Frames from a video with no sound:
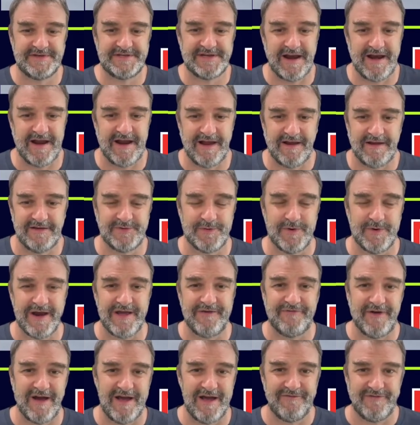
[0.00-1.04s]
signing
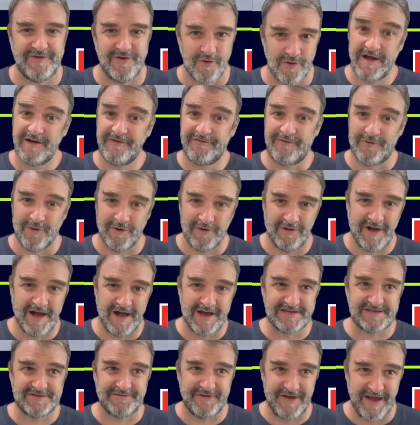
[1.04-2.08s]
25 north for
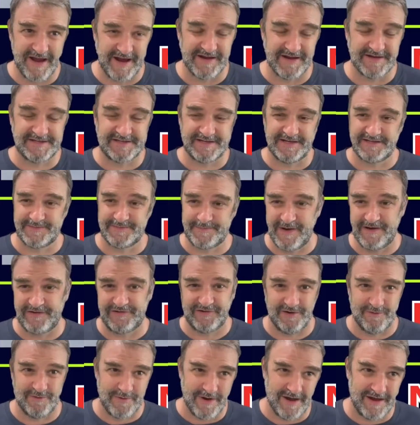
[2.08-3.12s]
Las Vegas,
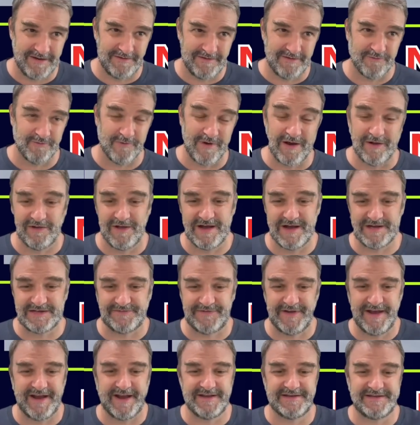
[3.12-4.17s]
especially when the real Las
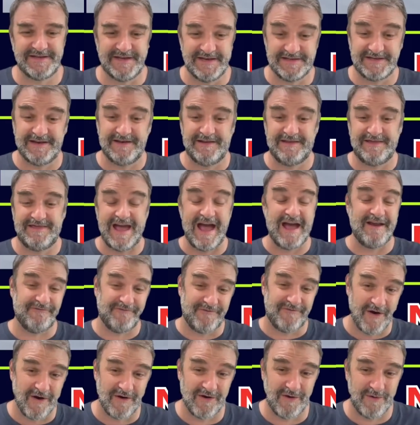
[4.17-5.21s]
Vegas isn't
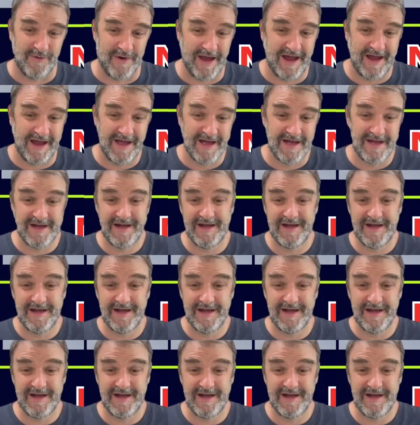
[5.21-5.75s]
that far away.